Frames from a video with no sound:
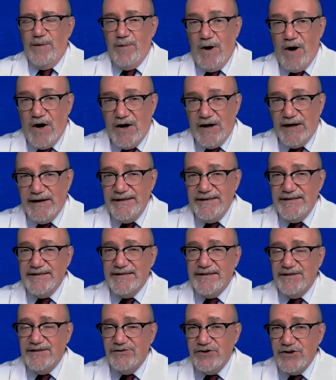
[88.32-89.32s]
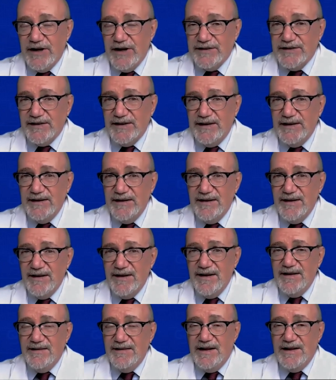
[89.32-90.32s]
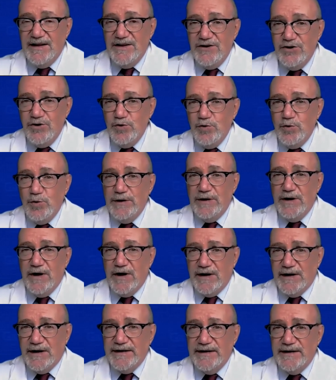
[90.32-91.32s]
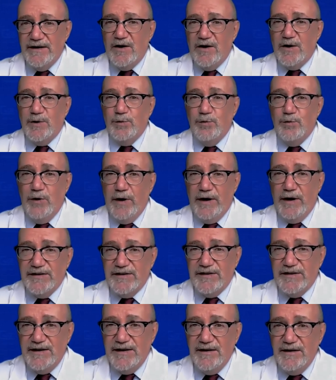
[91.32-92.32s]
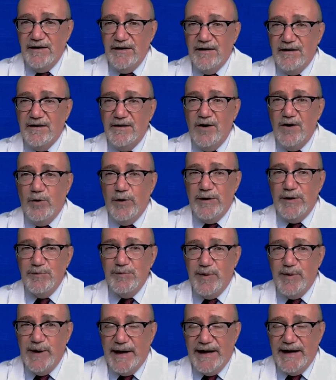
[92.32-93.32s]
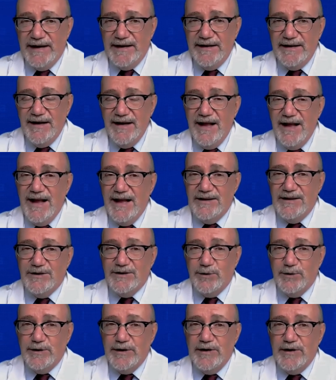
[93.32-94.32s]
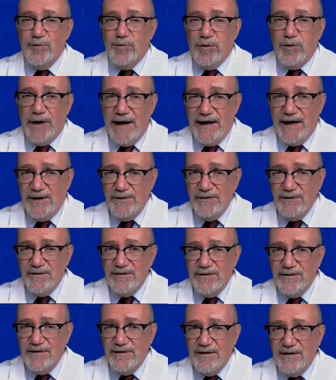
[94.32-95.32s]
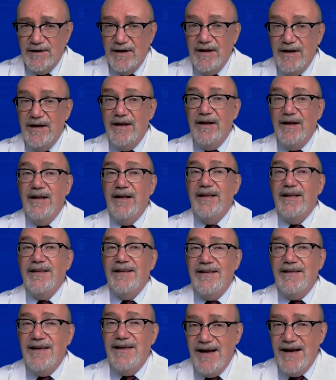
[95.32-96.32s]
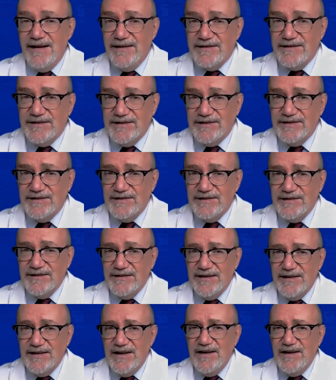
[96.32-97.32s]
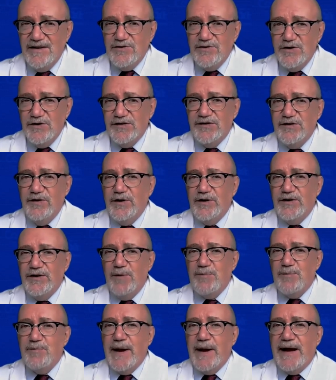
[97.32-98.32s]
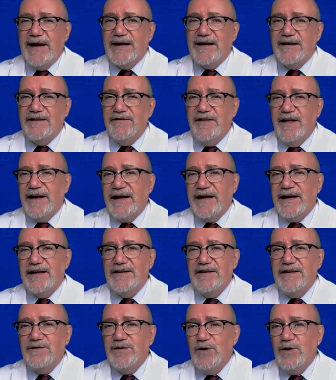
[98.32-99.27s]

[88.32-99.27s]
I suggesting that you and I are rusting, going bad, and turning brown? Yes. Just look at the back of the hand of your